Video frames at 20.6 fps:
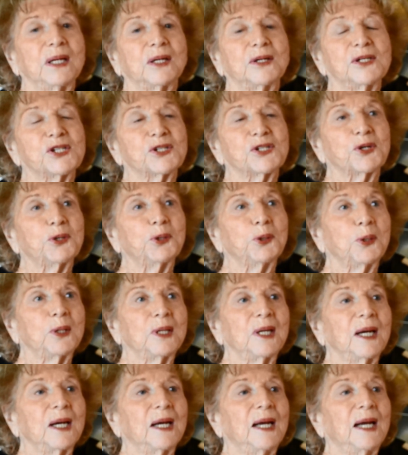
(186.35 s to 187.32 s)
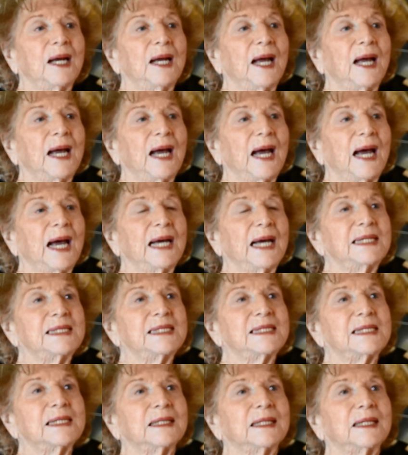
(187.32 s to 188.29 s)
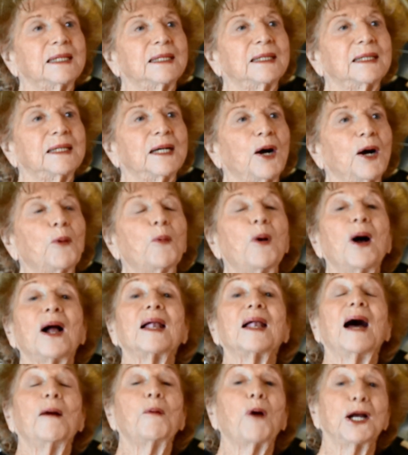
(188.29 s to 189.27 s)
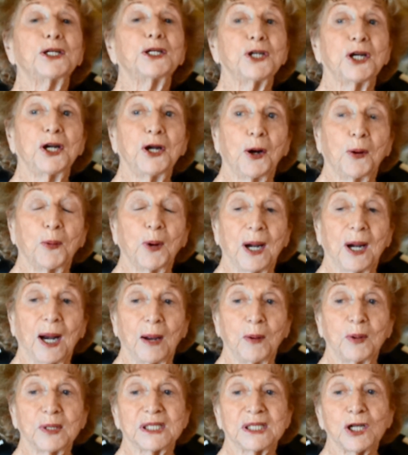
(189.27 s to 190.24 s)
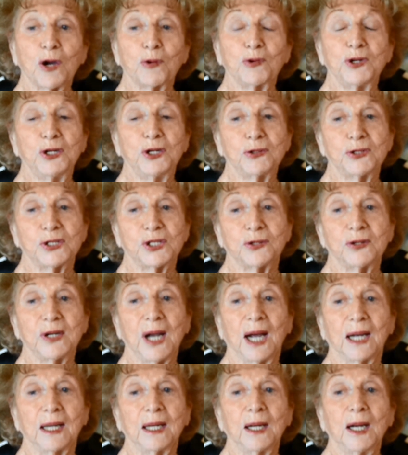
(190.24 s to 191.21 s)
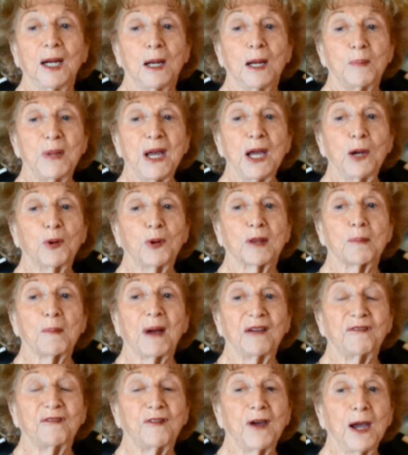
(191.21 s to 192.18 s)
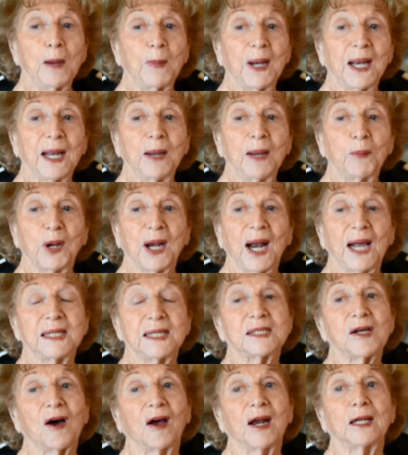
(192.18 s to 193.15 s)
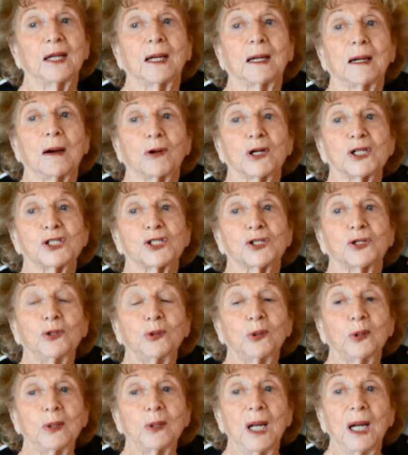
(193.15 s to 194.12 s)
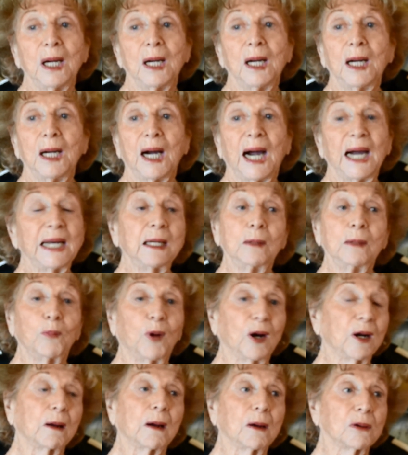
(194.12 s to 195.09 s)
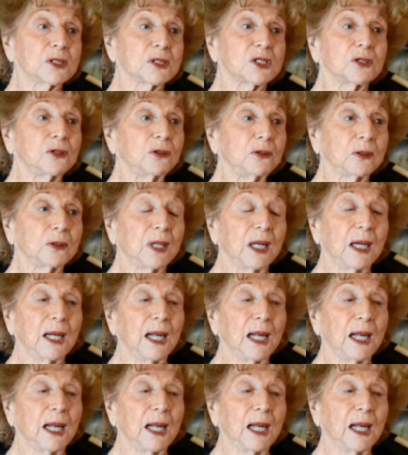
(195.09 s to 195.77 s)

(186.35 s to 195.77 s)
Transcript: to school, and well, I want you to know, when I was so used to not being with my family, when I started to go to school, I didn't want to go to school.